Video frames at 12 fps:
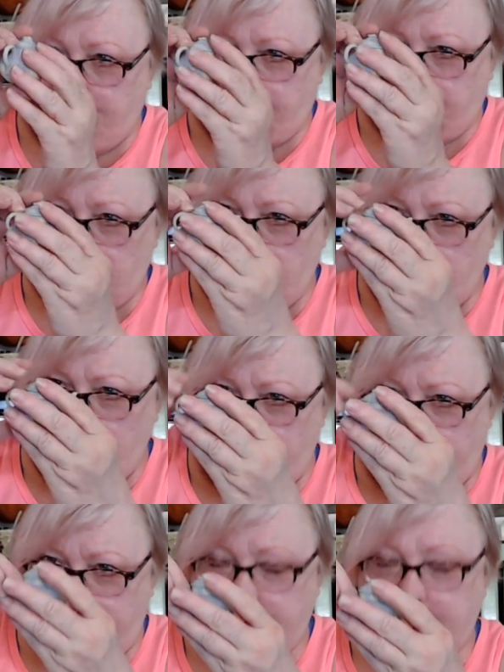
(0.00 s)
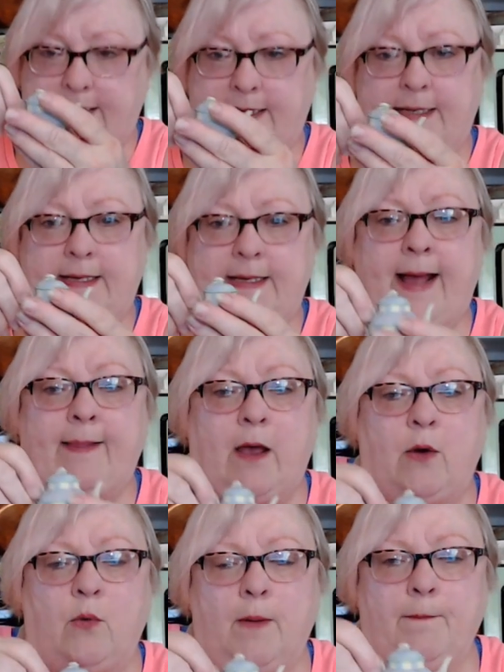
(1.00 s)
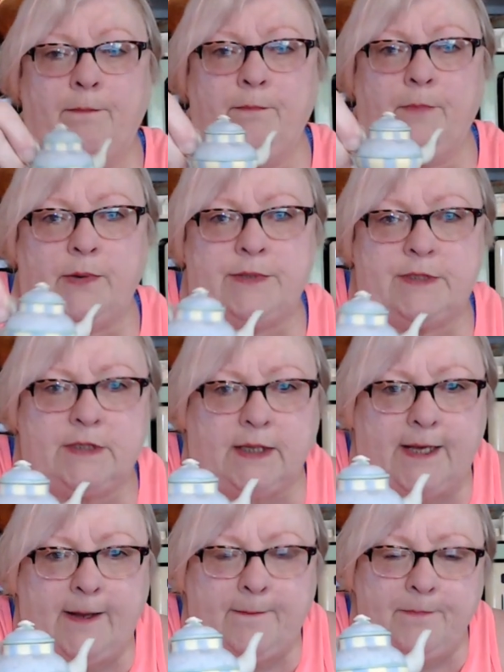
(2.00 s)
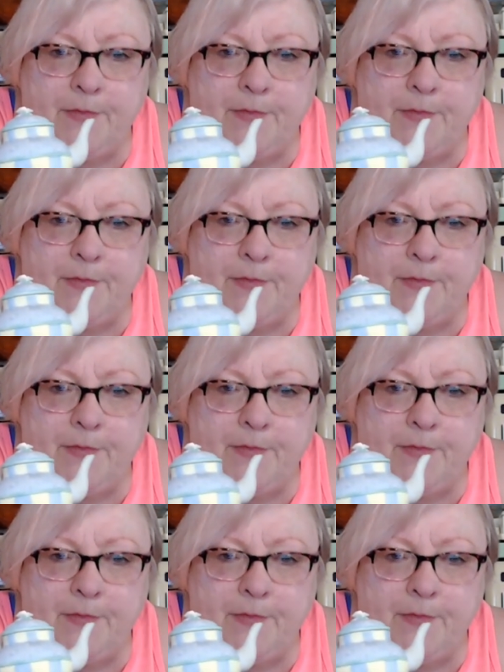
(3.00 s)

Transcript: blue and yellow mostly.